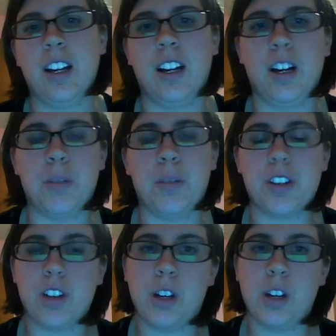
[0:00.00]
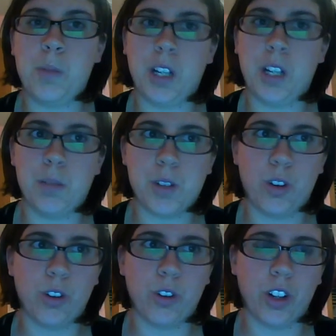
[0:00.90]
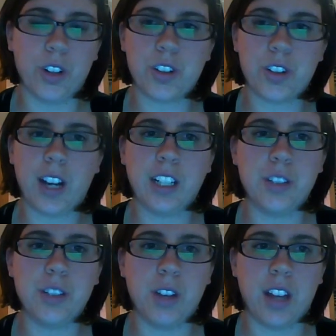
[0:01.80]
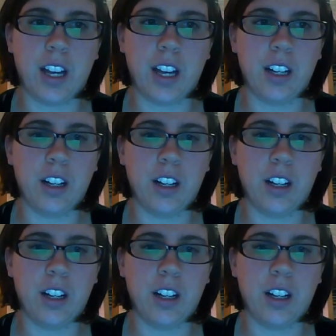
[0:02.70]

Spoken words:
and so that it becomes an overload. So kind of doing that